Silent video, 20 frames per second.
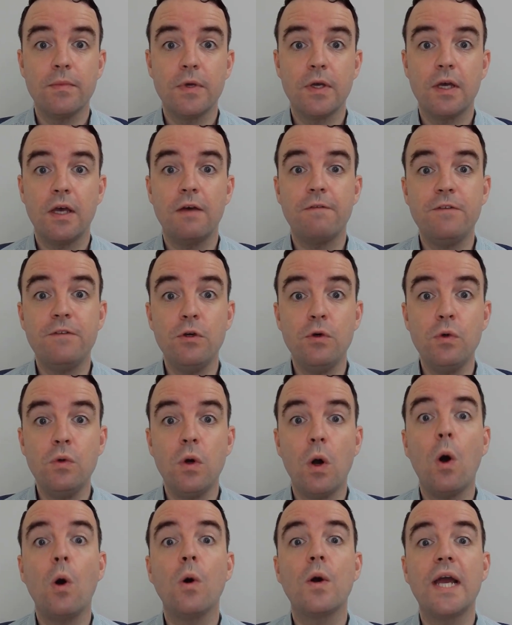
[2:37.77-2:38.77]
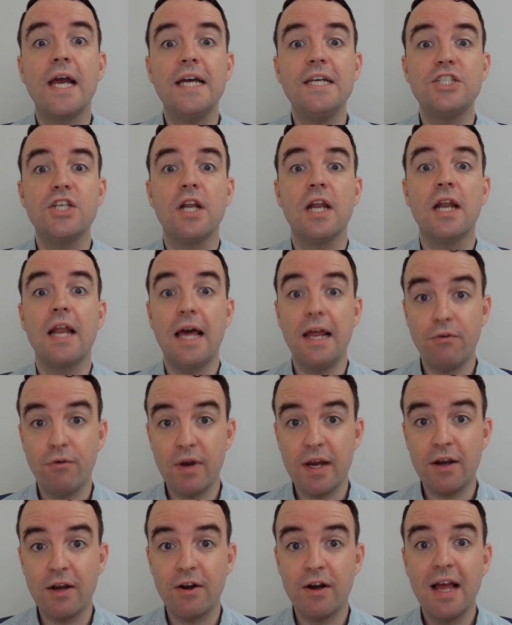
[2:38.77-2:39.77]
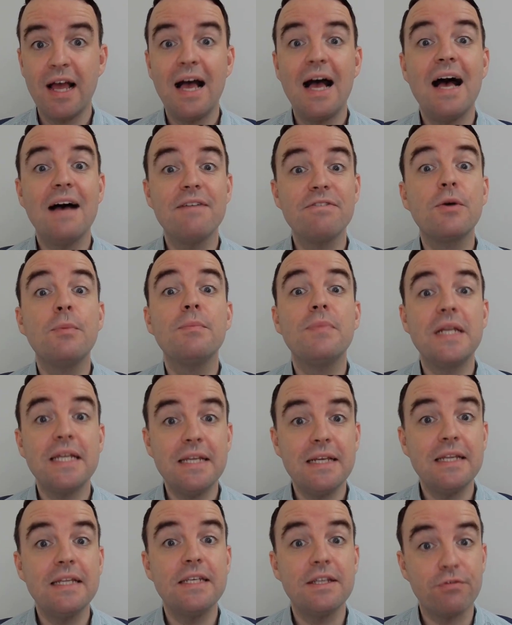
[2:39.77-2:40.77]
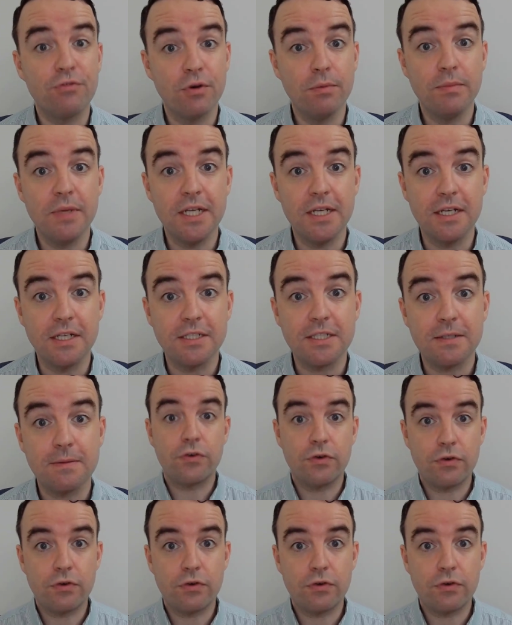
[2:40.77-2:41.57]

a few, occasional, and rare have completely different meanings.